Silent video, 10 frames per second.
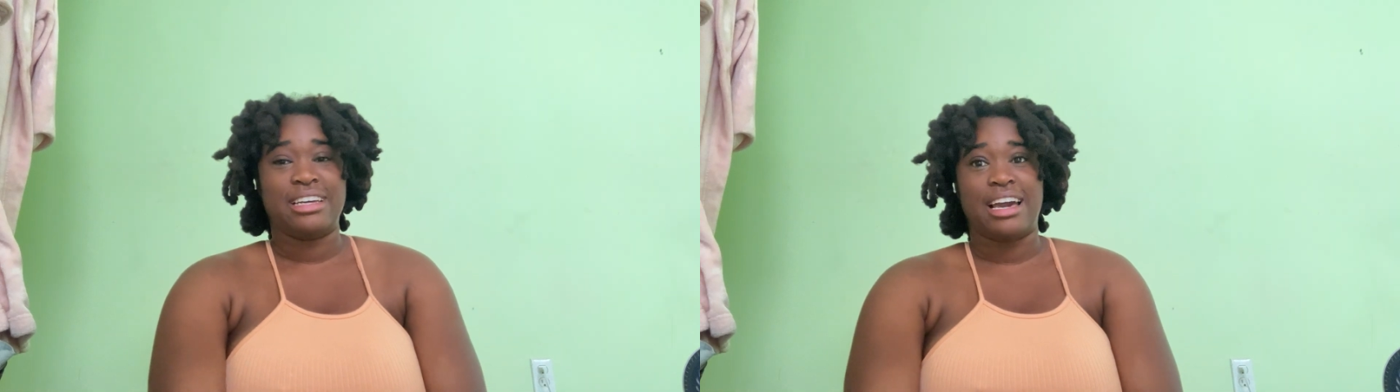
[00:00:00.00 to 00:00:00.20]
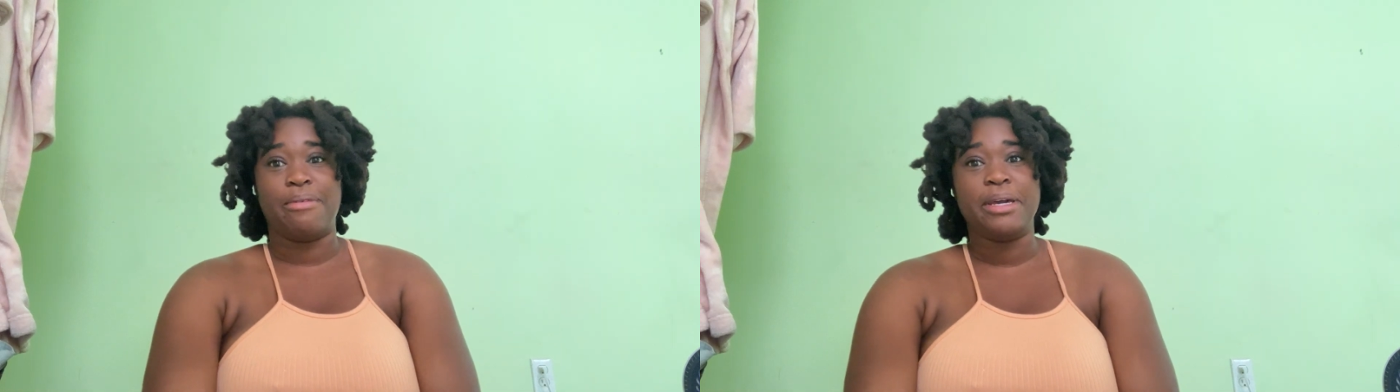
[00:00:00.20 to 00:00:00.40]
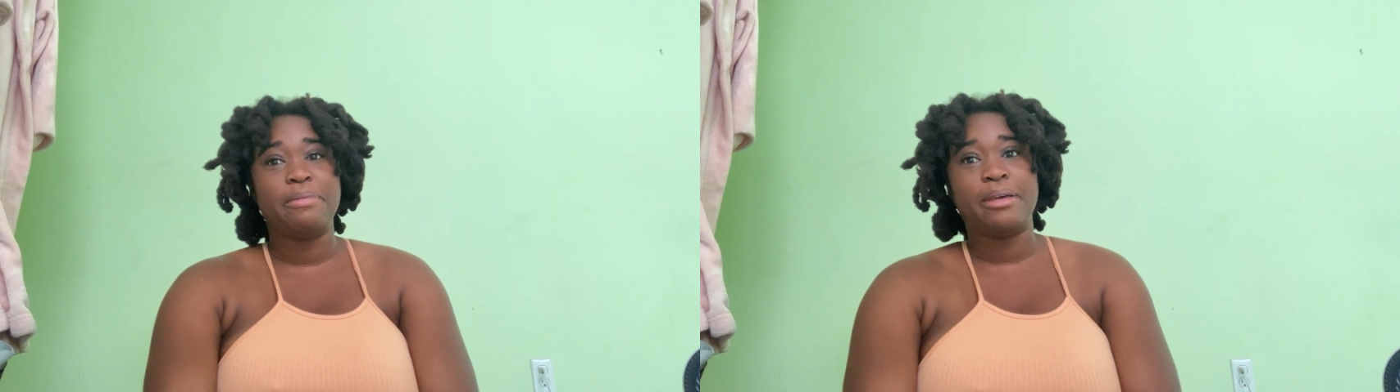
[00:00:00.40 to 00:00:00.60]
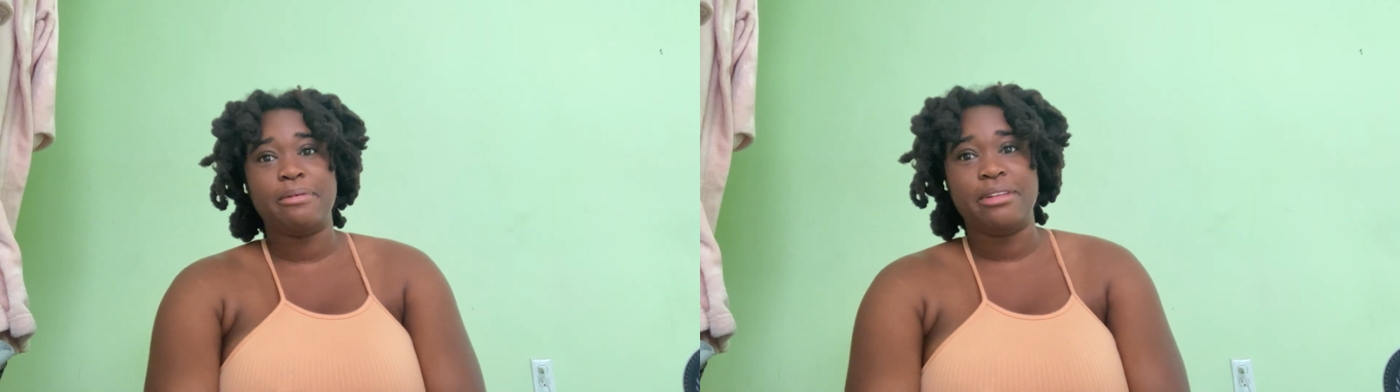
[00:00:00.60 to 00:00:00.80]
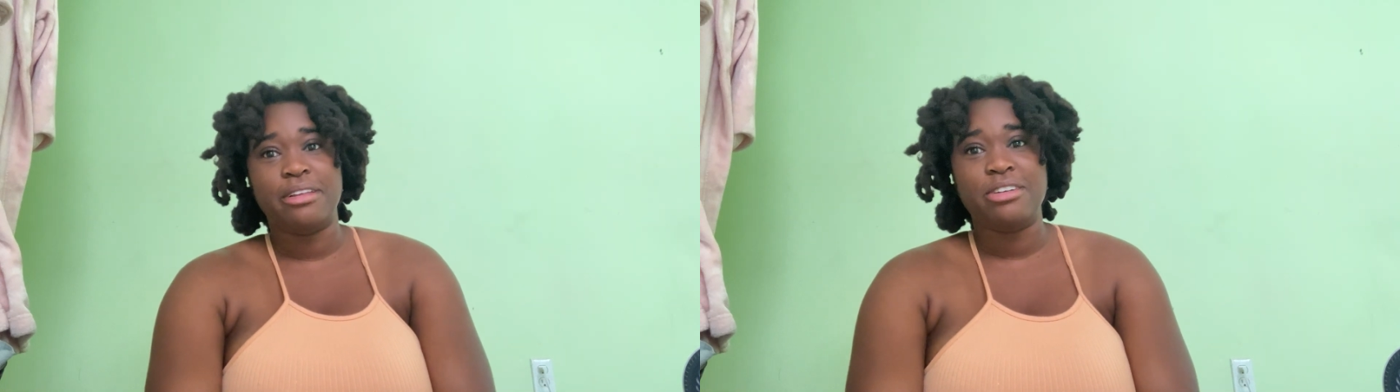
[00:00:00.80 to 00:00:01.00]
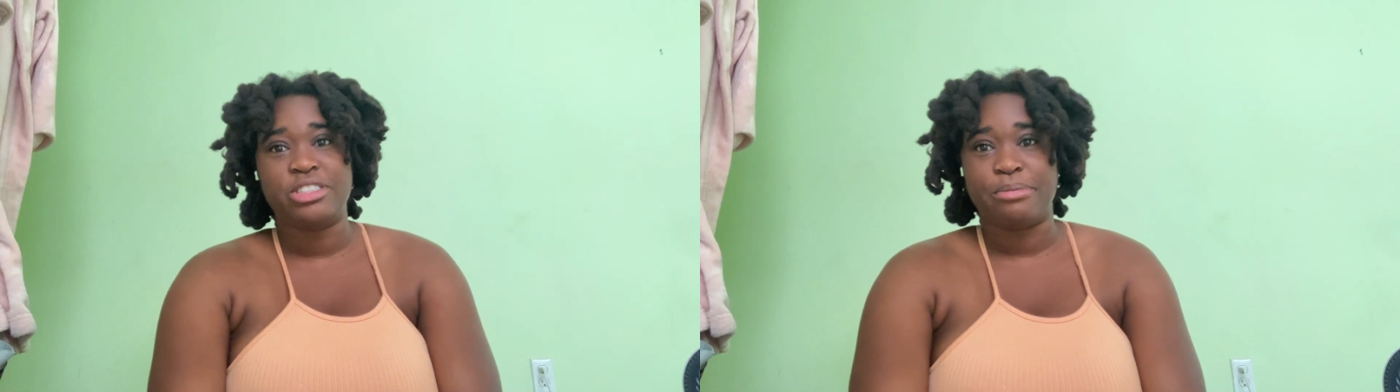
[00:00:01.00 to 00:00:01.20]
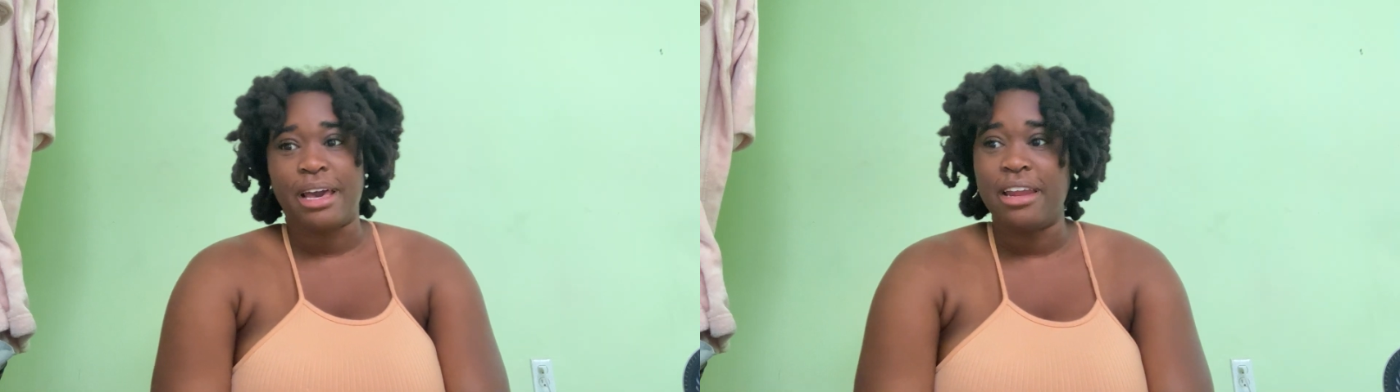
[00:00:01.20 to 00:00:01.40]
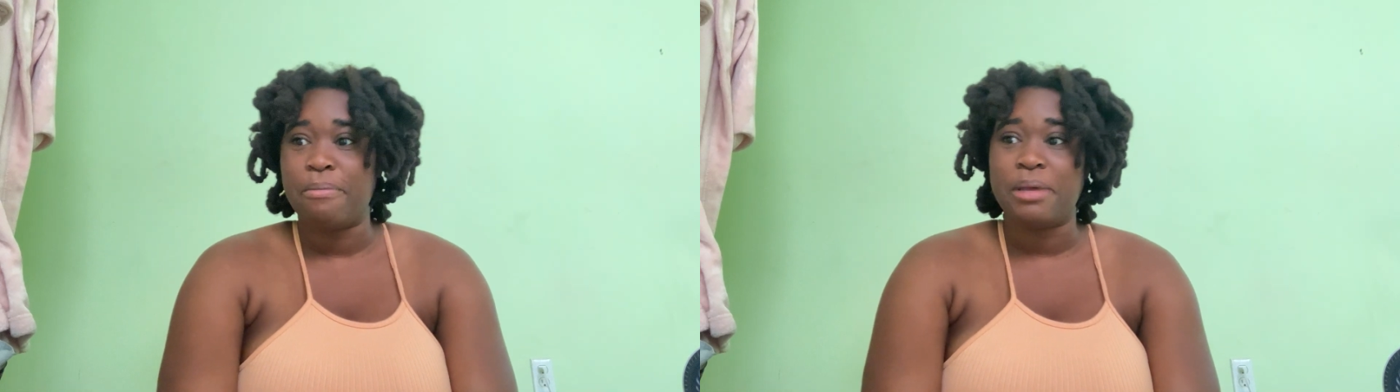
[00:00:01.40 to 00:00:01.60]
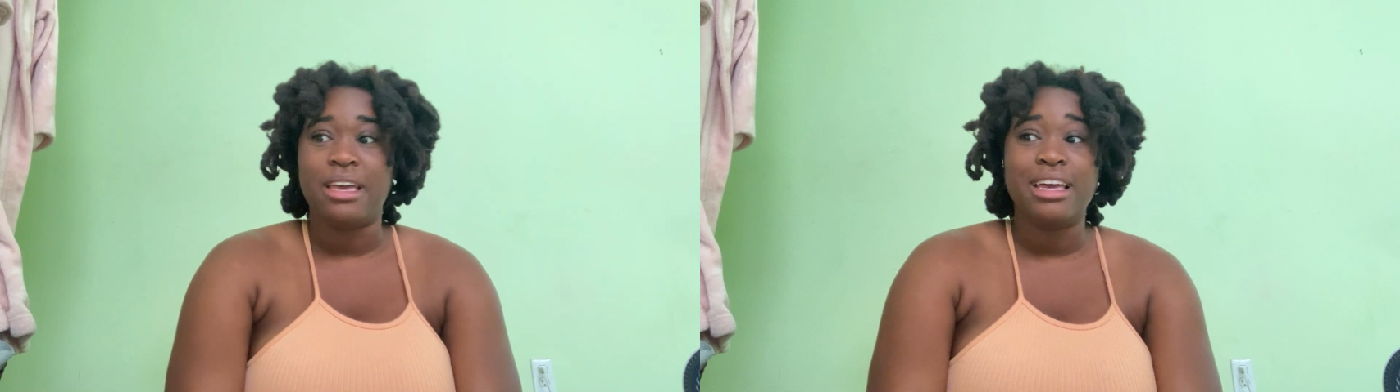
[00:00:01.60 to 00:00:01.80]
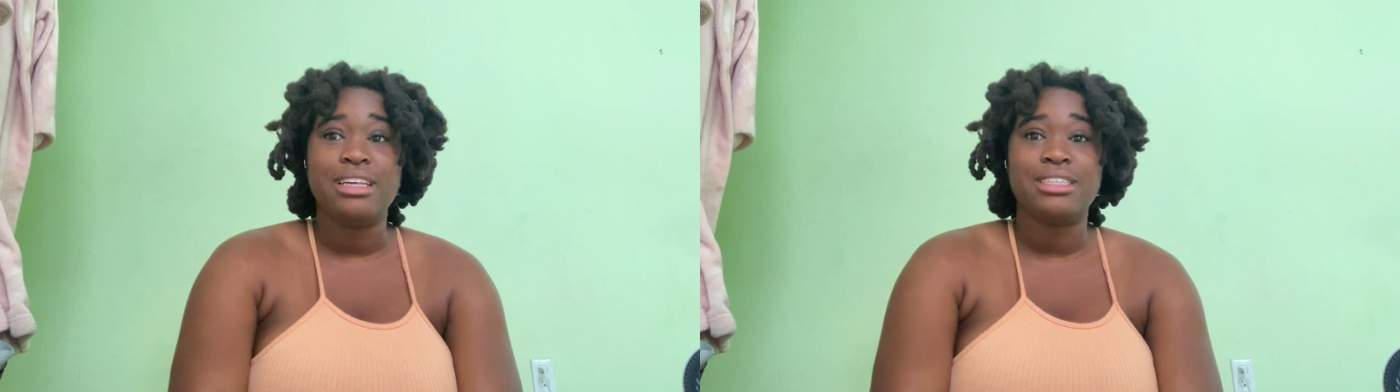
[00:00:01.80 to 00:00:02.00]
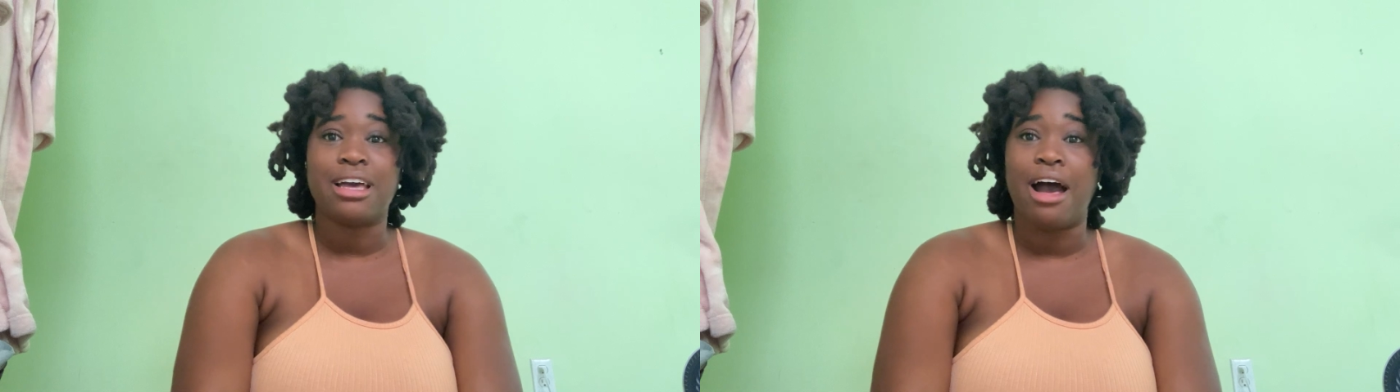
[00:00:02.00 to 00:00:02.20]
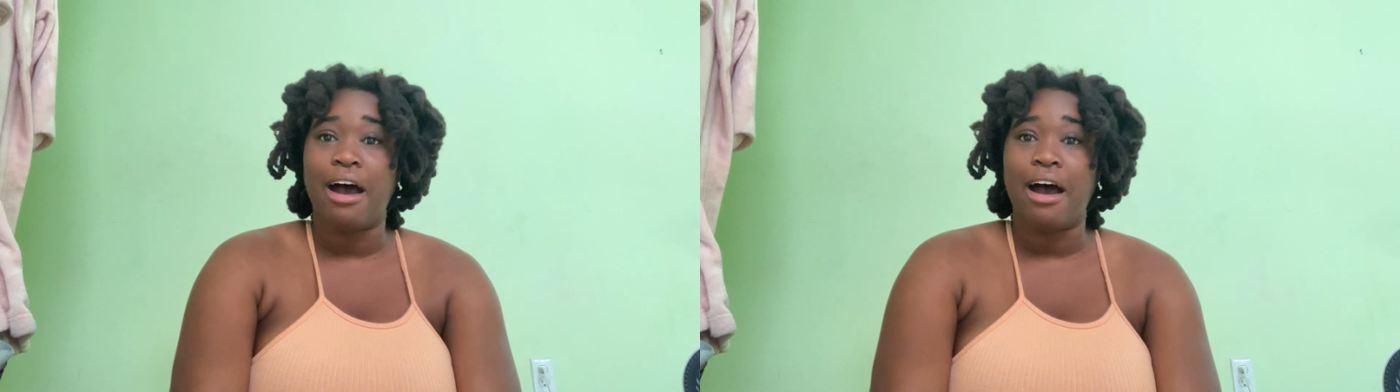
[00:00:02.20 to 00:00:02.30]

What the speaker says: I may be a little dramatic, but he eats like an